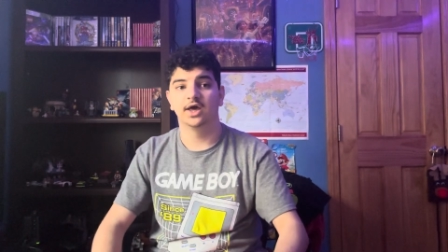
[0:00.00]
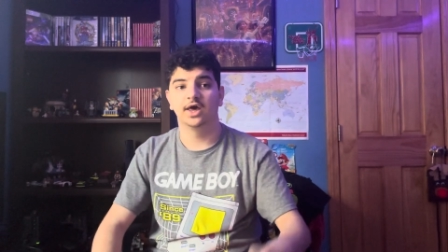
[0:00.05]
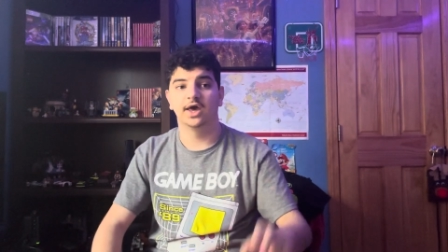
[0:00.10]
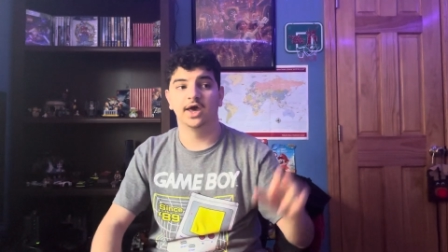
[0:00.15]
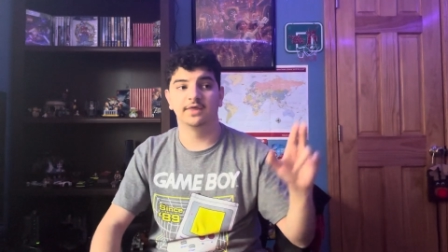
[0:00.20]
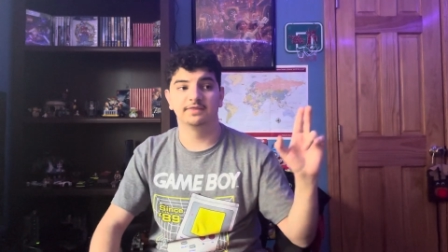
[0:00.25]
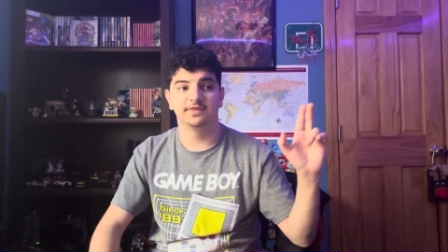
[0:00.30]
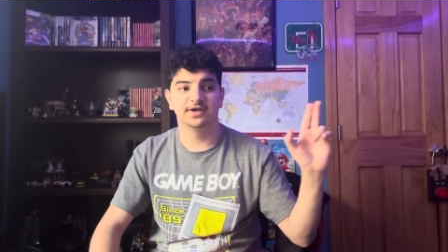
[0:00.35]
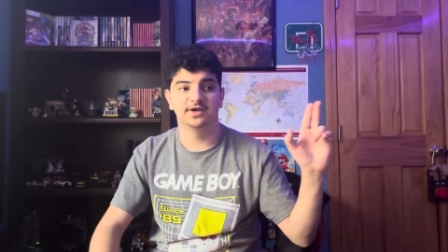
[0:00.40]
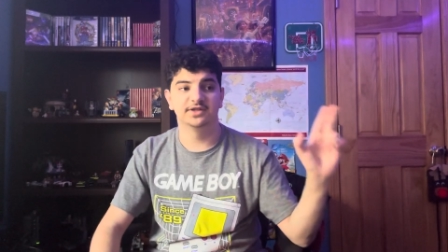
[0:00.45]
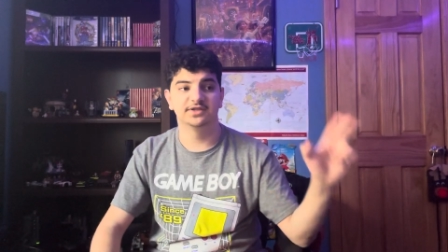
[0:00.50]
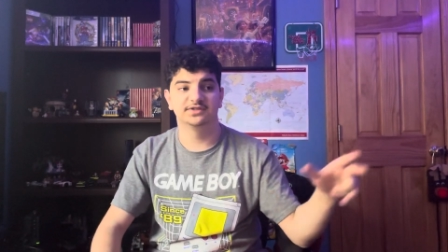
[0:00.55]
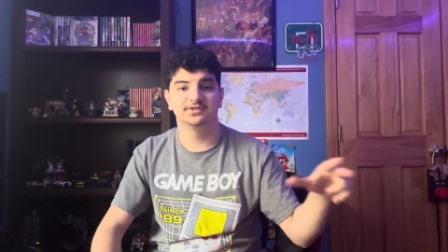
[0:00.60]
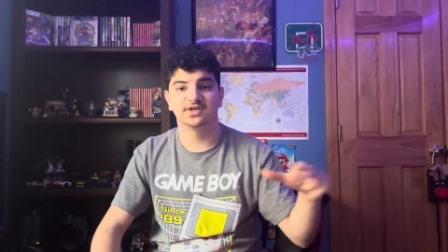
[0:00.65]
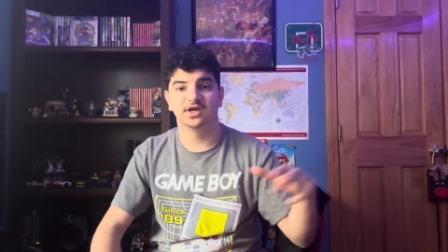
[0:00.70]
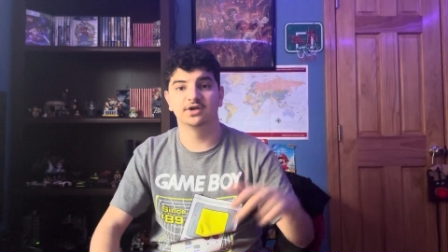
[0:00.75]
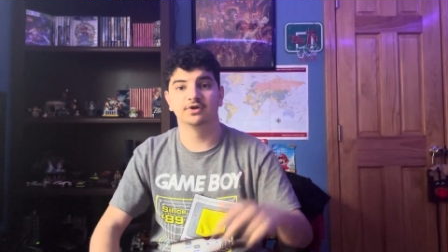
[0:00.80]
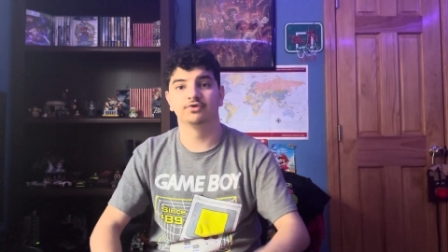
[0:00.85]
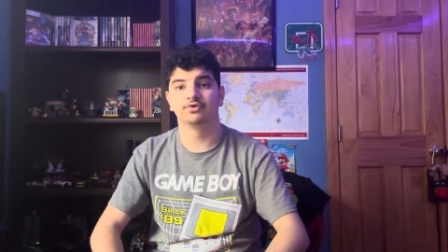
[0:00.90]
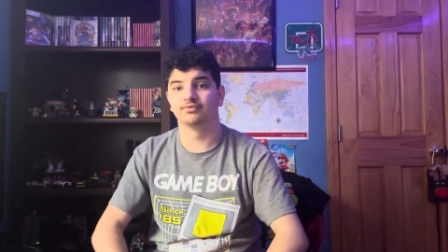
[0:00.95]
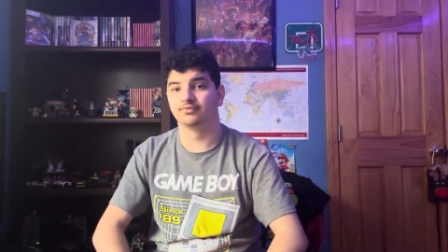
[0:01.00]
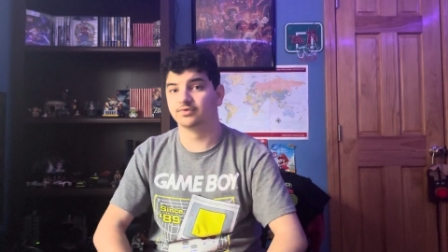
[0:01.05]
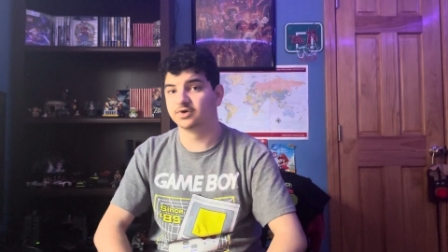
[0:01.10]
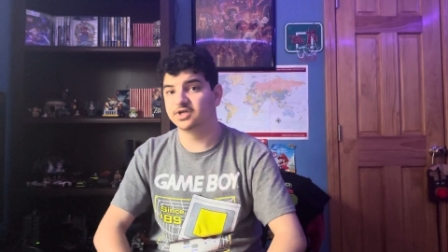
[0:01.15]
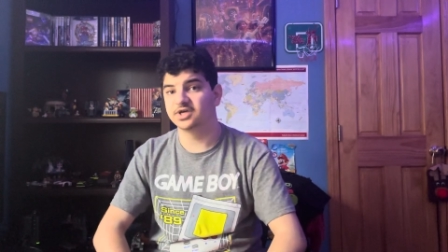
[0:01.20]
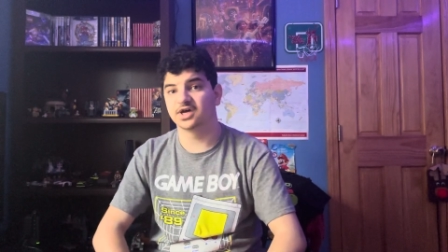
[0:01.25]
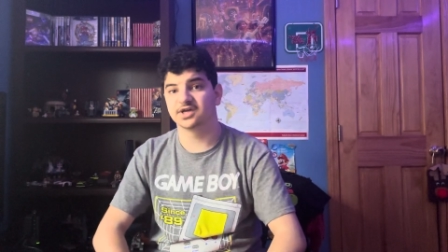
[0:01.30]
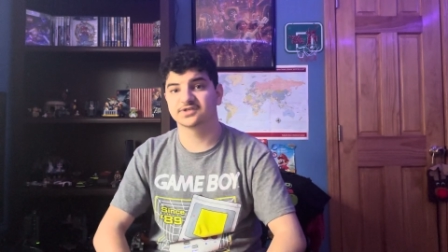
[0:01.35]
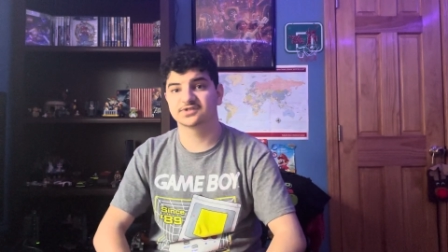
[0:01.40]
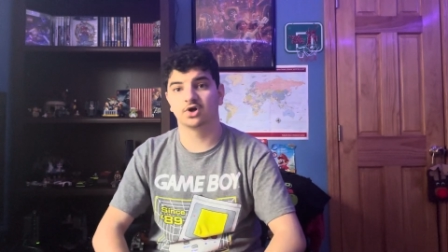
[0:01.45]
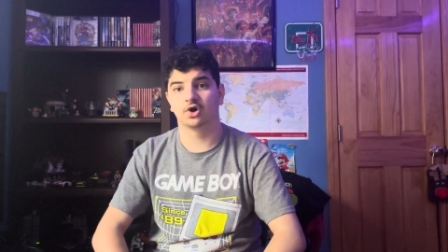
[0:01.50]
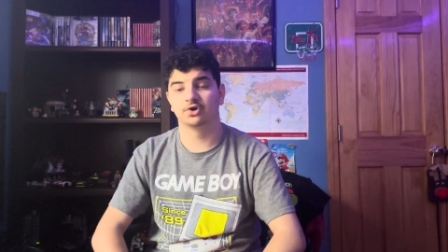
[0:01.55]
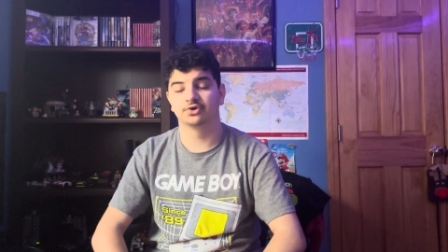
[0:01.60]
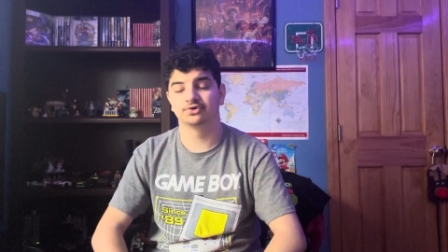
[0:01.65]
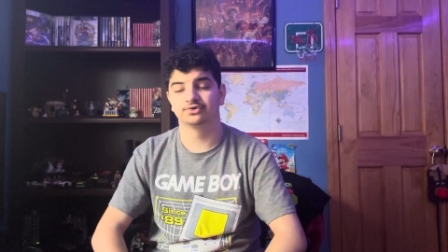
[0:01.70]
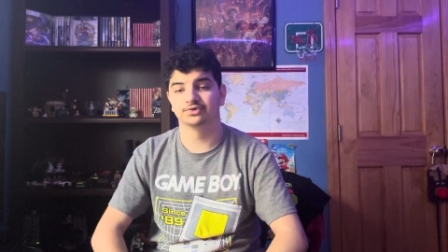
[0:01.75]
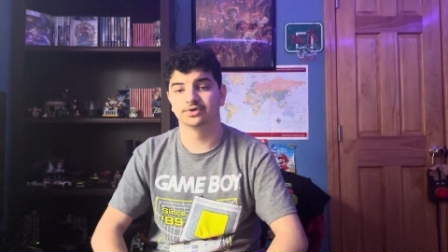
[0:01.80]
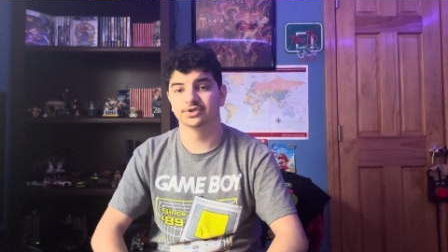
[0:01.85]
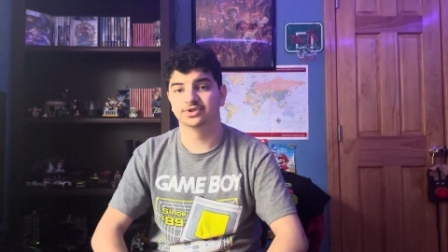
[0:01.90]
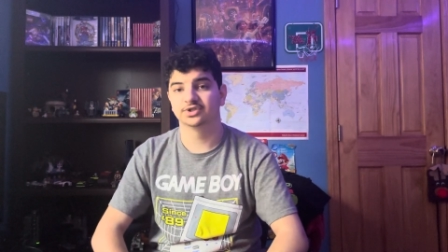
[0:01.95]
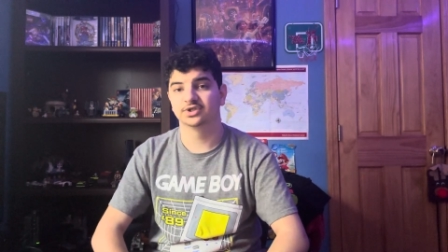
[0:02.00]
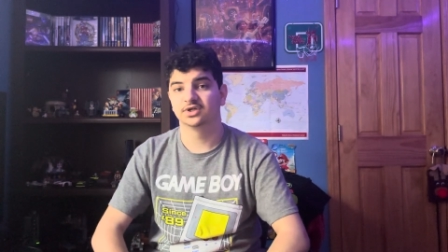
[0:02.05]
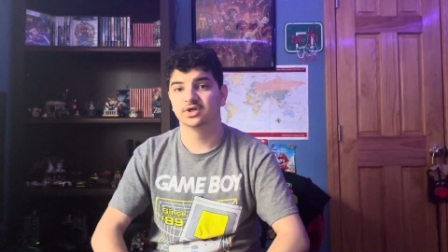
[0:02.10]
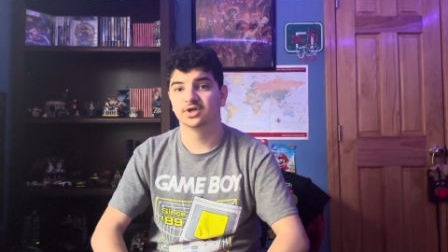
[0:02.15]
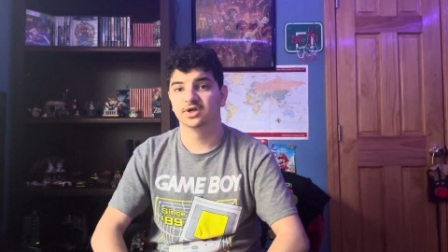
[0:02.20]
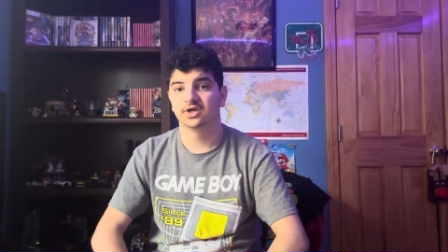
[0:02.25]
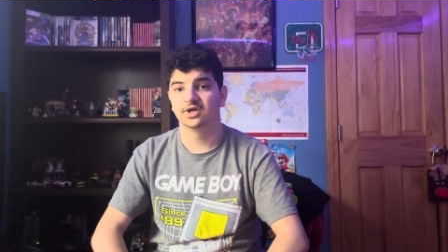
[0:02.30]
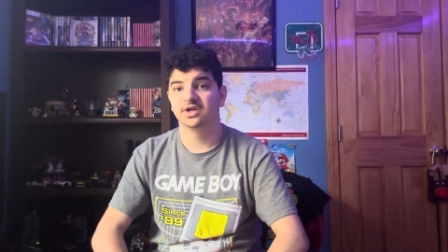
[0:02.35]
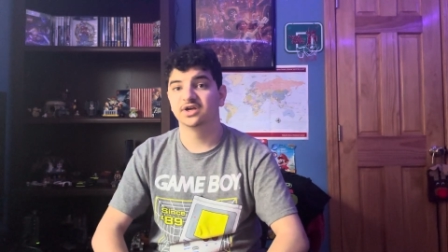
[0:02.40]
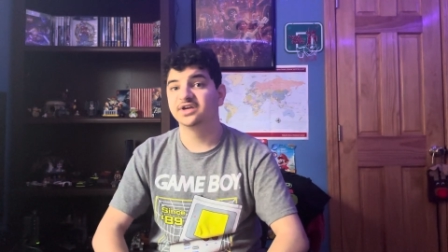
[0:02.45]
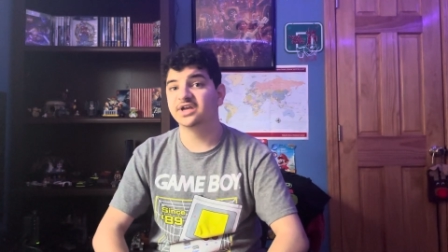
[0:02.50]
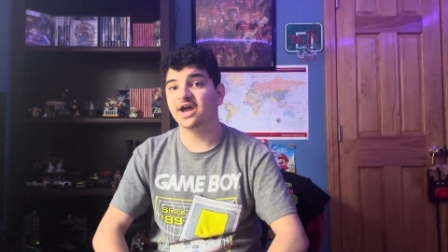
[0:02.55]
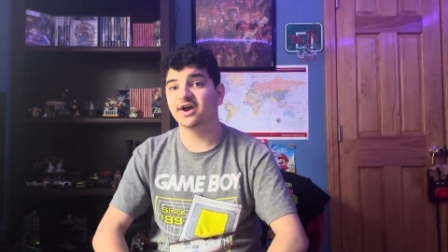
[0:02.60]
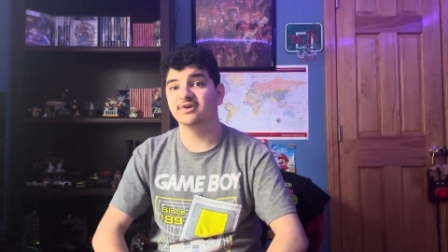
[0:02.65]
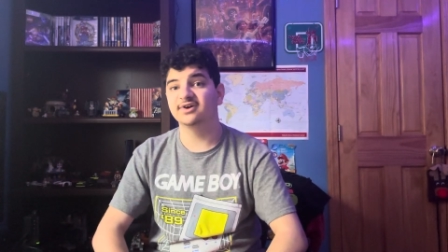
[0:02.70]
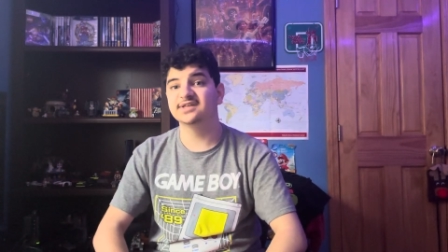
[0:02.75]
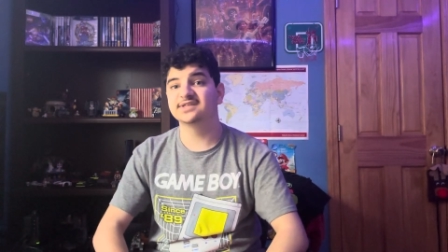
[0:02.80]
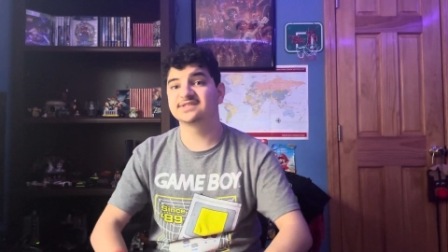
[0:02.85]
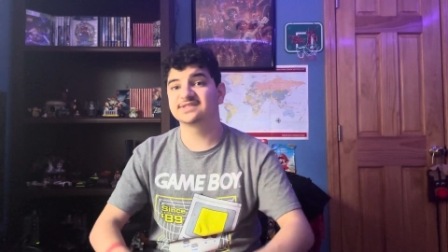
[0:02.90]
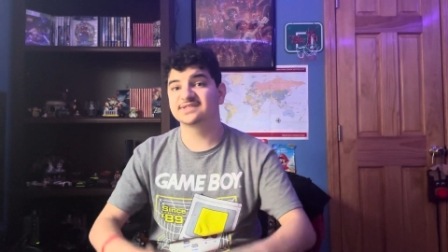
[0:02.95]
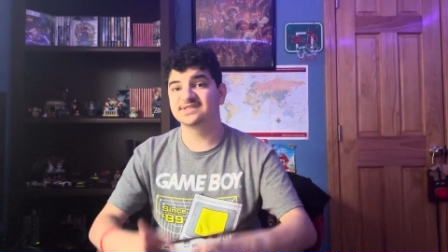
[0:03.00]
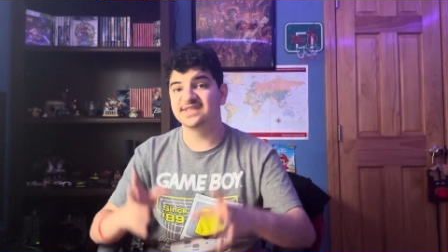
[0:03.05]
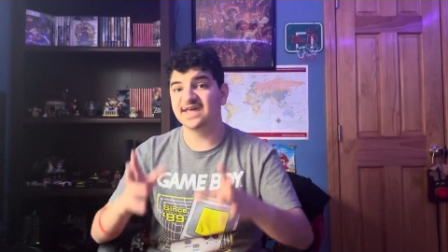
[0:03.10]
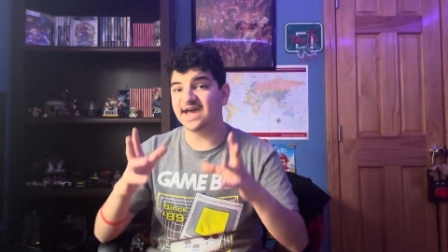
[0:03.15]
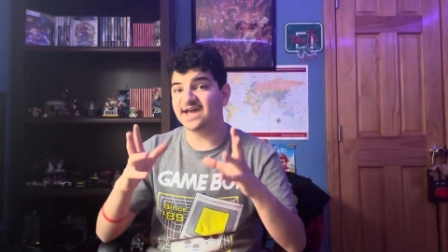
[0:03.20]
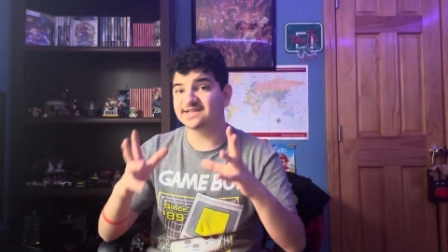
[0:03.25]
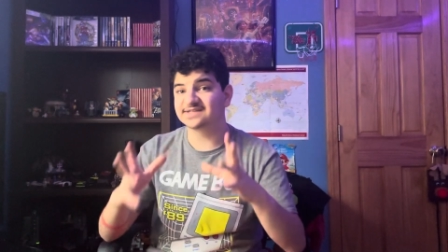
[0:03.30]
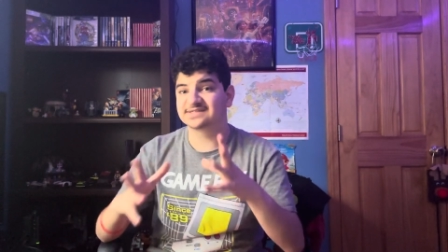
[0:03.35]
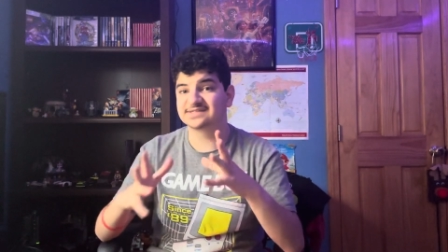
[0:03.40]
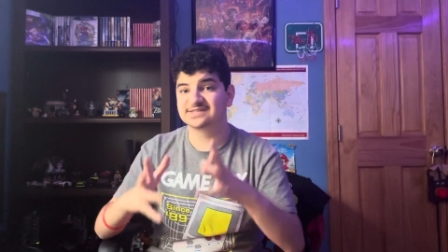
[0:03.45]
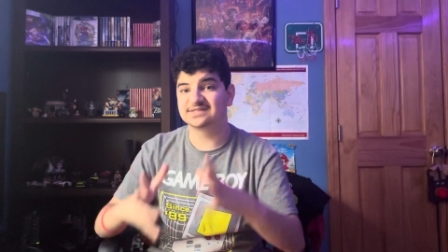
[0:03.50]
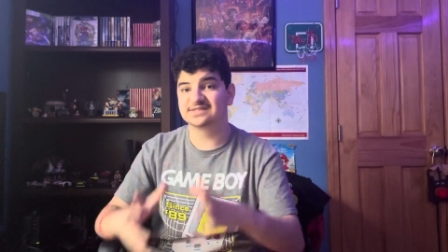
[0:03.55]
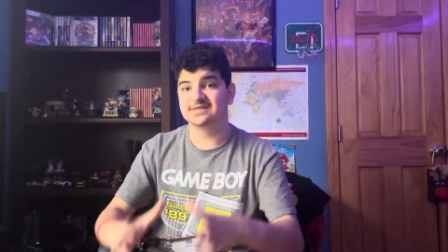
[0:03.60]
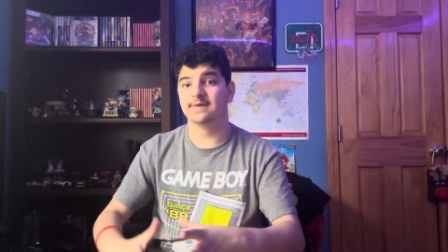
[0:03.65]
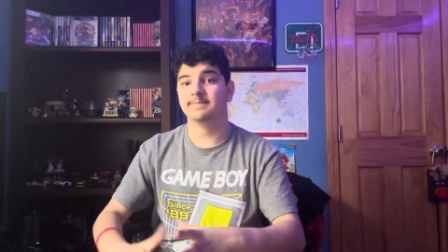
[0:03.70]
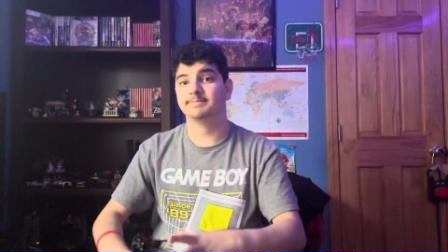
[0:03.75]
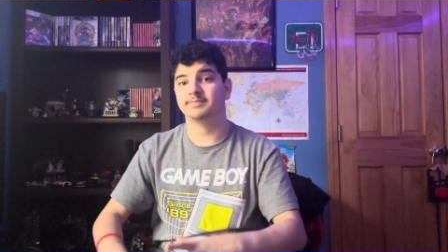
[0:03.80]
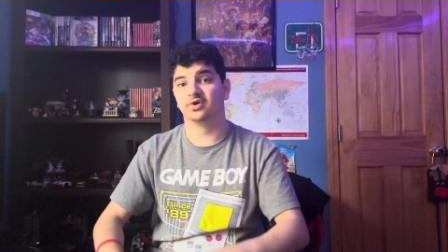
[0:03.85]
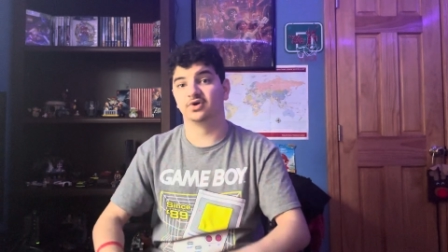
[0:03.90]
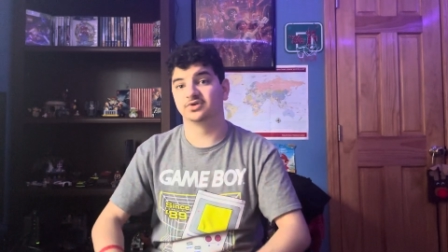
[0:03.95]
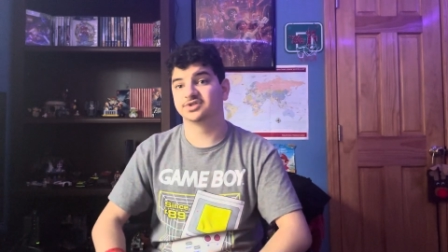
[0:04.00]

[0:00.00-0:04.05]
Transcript: and the Nintendo 3DS cartridge. Now, it's that simple,